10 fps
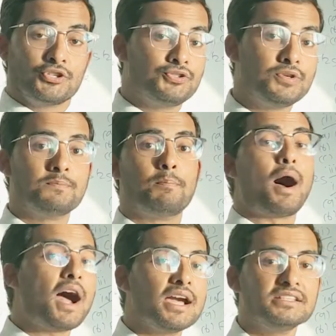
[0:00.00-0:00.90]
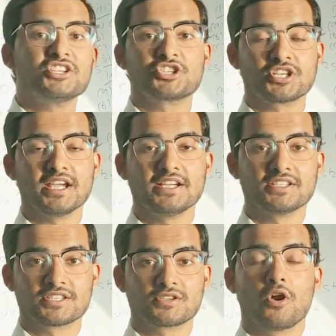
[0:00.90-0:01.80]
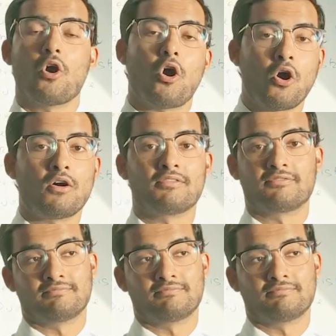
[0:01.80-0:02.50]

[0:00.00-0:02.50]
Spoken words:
you buy the shares of,